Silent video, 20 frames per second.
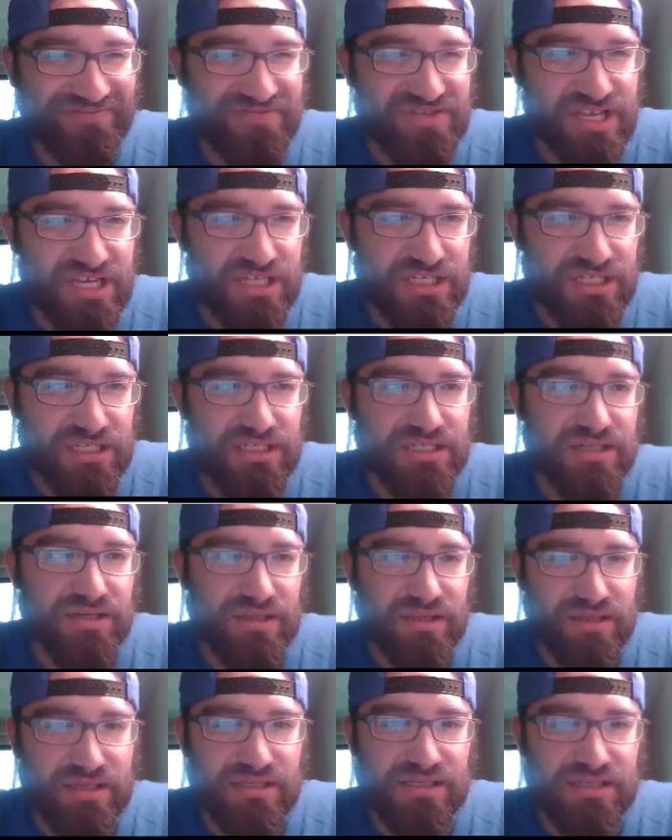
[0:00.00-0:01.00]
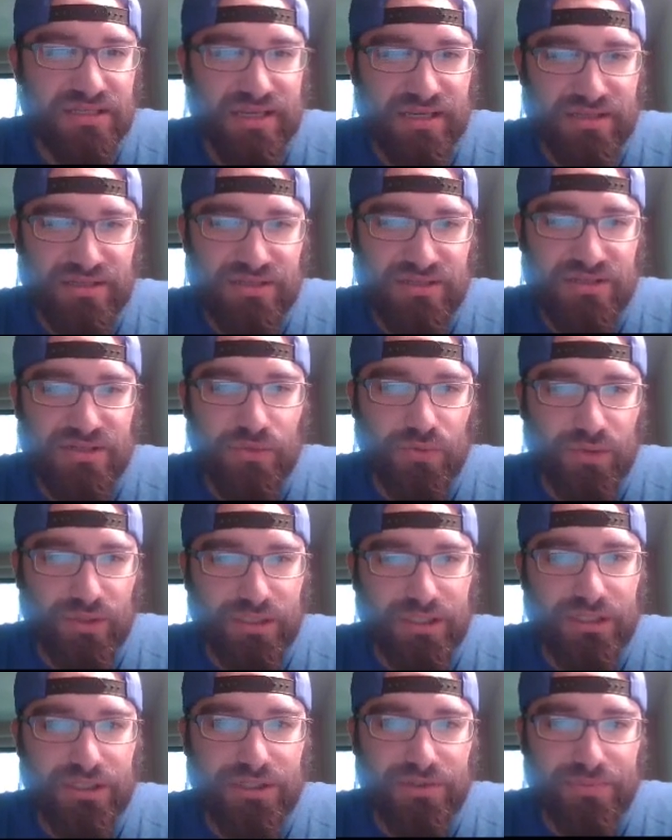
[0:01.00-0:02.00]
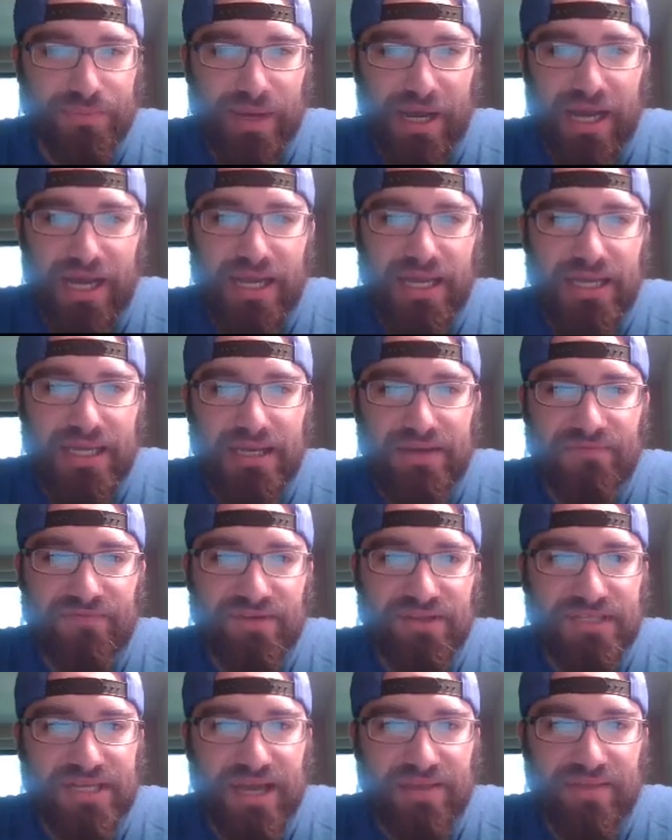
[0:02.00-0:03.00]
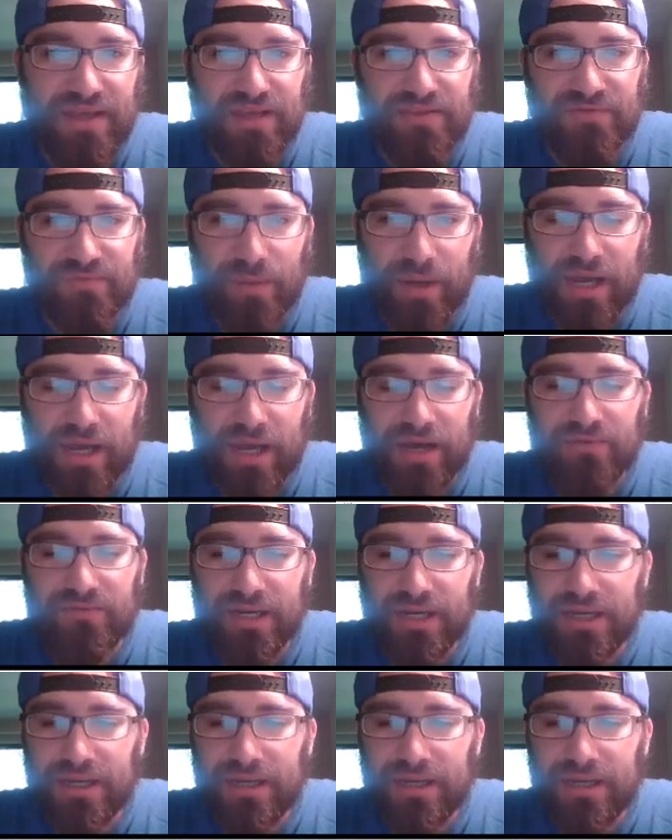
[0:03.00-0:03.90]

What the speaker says: is a really good buy if it's at that spot, right?